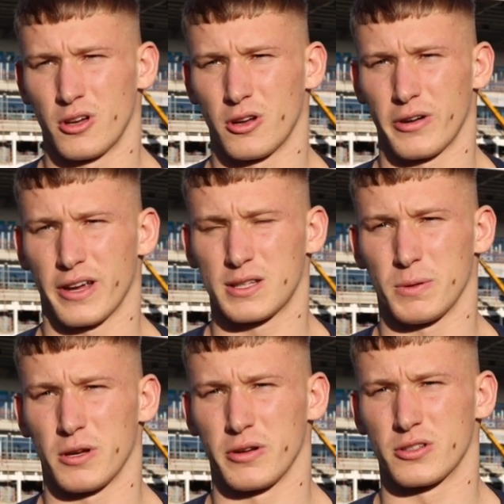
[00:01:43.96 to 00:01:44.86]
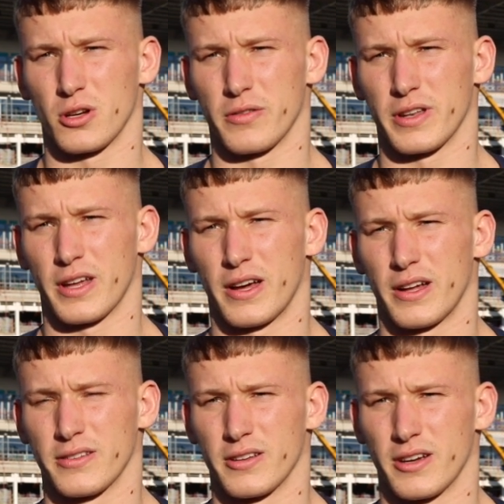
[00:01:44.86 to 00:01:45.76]
great experience over there,
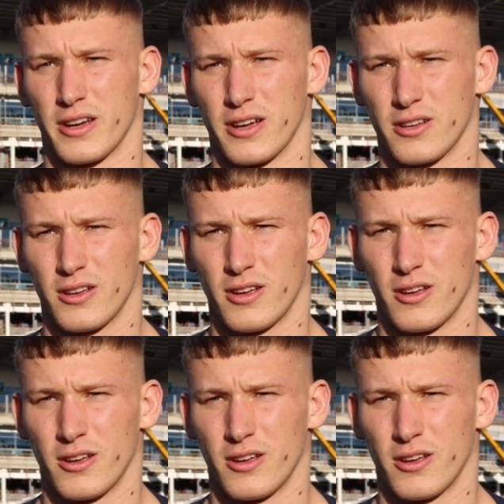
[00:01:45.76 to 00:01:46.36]
and